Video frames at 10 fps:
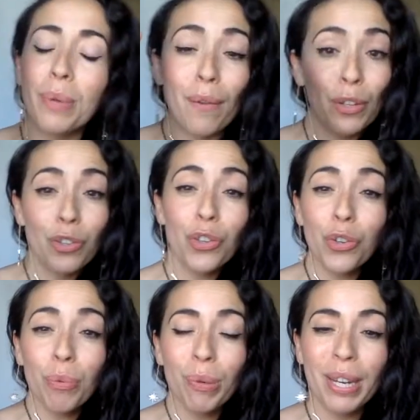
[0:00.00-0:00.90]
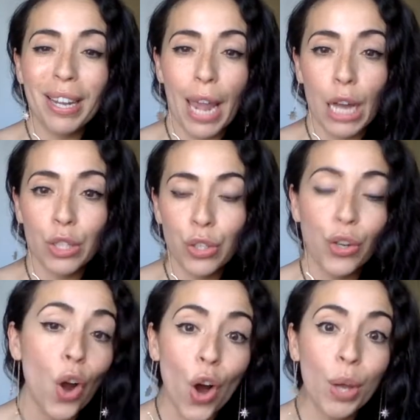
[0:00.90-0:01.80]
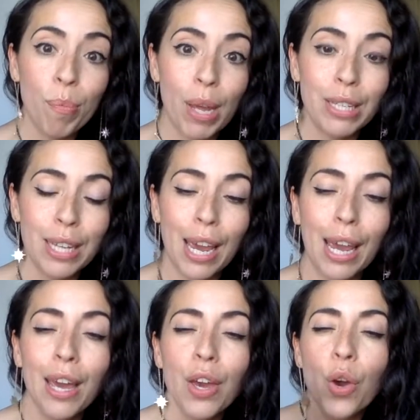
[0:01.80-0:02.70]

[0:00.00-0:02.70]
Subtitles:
We have the new moon in Cancer on Monday.